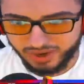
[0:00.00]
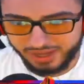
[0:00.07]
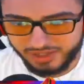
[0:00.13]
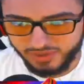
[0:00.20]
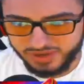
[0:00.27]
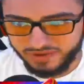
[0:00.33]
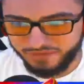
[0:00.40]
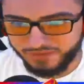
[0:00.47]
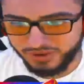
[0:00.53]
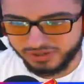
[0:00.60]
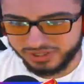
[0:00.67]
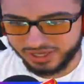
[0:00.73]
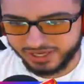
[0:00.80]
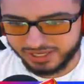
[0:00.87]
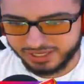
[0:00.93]
that's what it feels
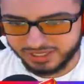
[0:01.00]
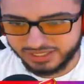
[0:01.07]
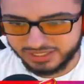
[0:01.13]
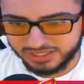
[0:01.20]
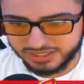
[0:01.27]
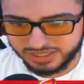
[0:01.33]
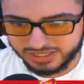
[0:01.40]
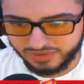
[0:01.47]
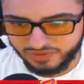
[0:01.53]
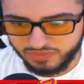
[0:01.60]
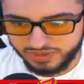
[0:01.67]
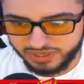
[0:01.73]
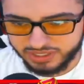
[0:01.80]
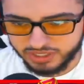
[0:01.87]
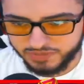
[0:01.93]
like at least. Because
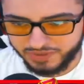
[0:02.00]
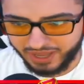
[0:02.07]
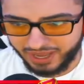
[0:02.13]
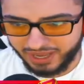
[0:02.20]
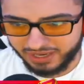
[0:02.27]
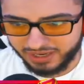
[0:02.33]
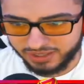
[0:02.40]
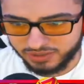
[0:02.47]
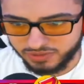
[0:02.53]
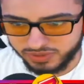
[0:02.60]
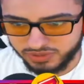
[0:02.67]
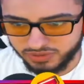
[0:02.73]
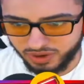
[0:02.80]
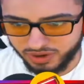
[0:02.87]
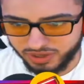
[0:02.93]
everybody just be hating on you when
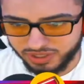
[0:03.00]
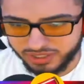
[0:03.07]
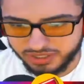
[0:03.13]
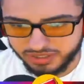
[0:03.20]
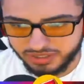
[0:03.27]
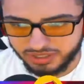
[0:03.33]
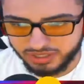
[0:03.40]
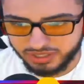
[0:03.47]
you are good.